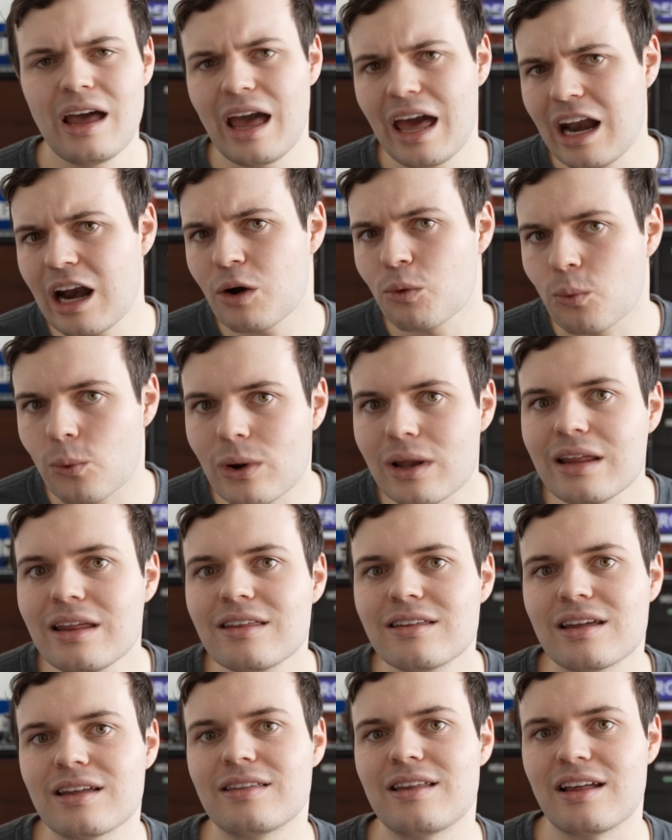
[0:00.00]
And I really
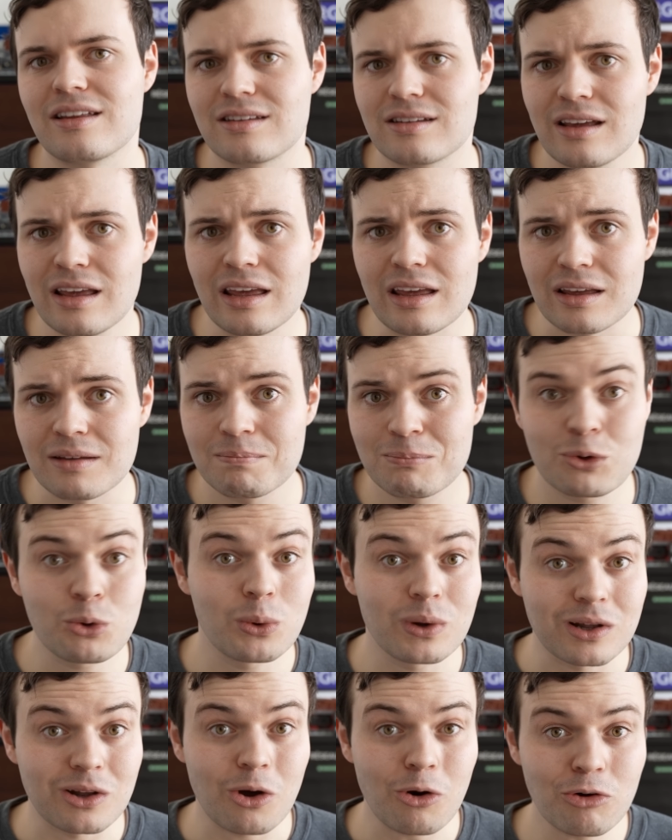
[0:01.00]
think that's key.
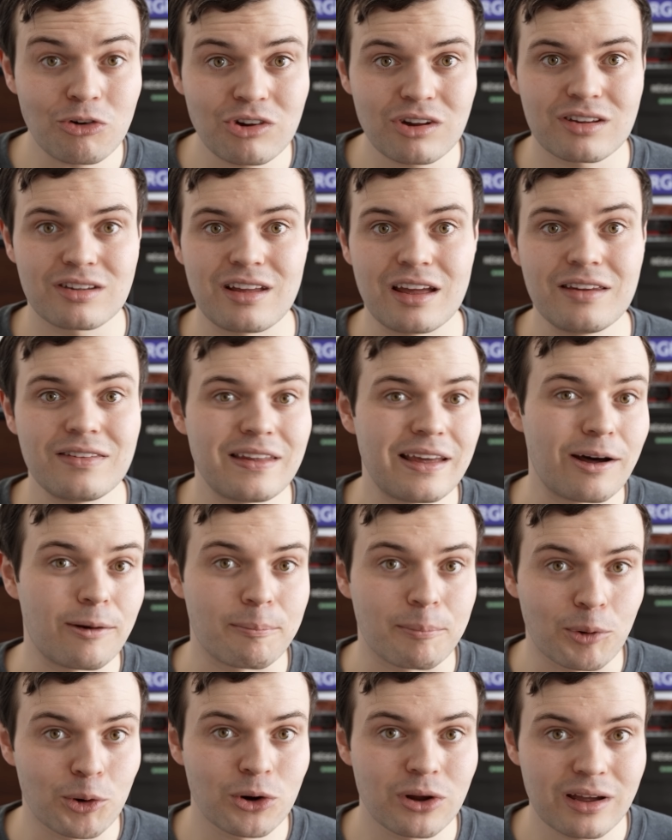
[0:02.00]
To a large extent, the
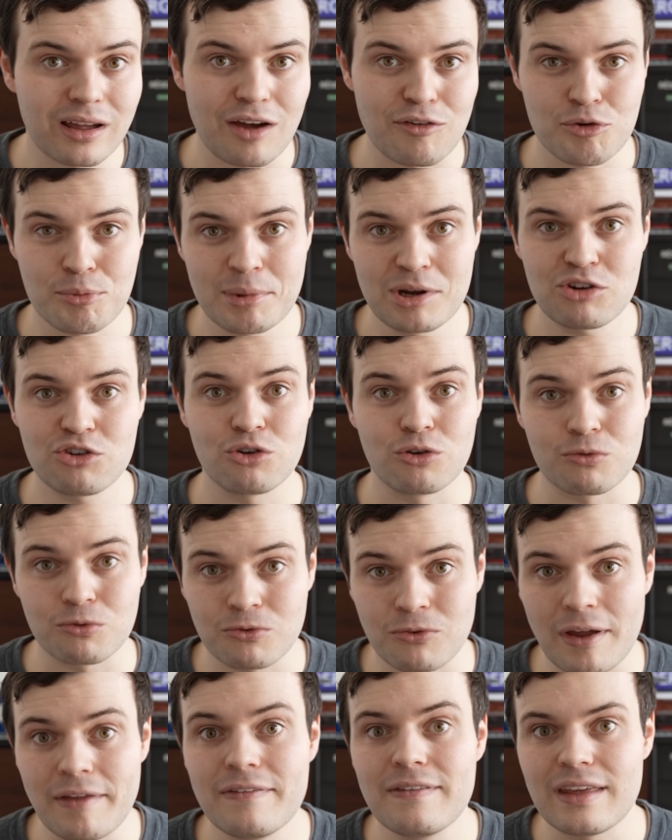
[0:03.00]
Alberta government should
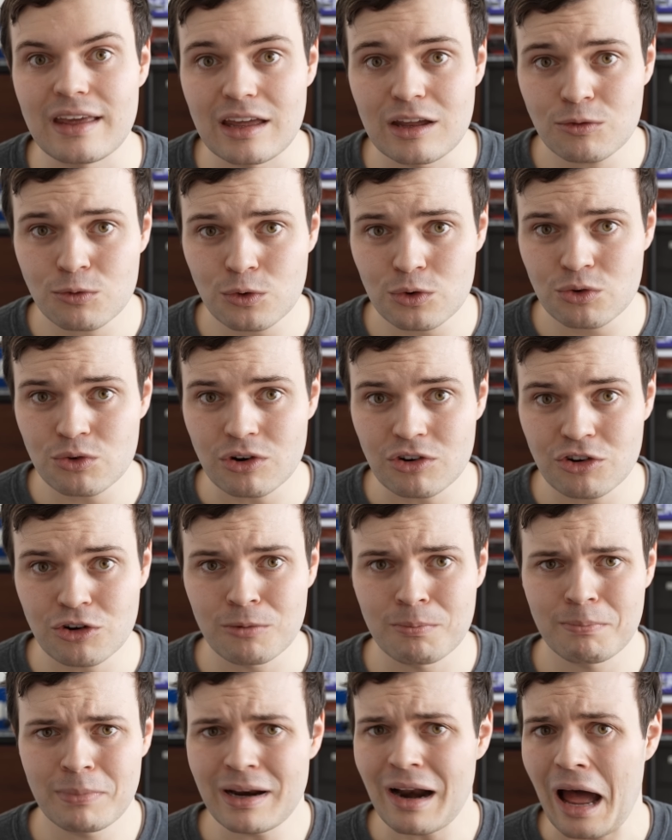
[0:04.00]
fund the infrastructure,
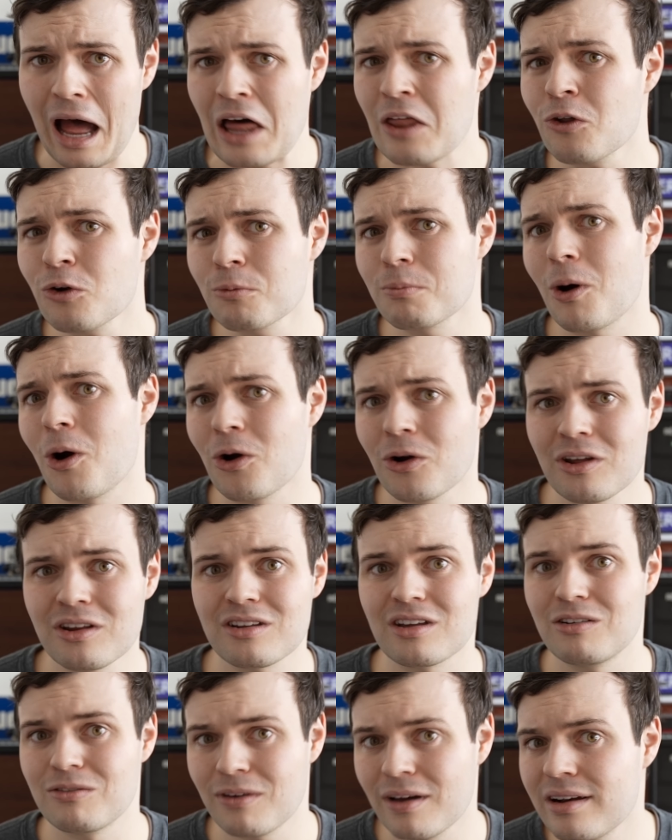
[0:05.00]
but other parties
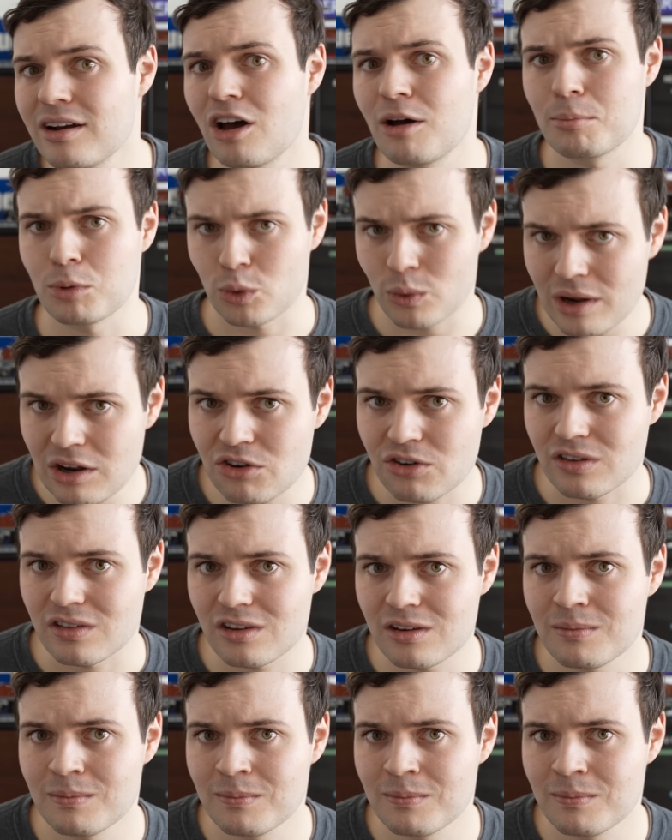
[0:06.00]
can fund operations.